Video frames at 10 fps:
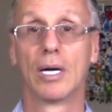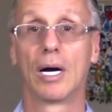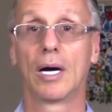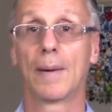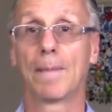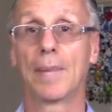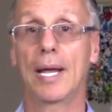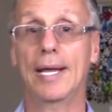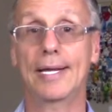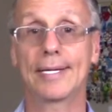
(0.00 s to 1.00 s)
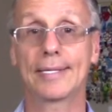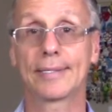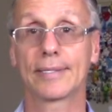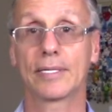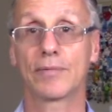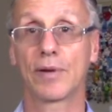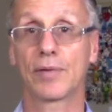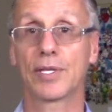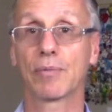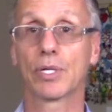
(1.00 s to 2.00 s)
And if
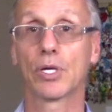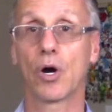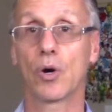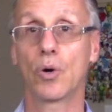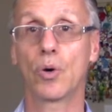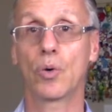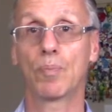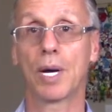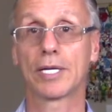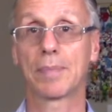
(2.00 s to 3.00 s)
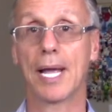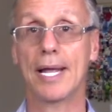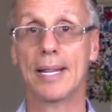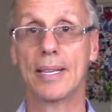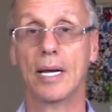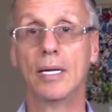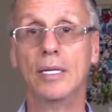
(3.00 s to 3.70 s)
everything will go by the plan,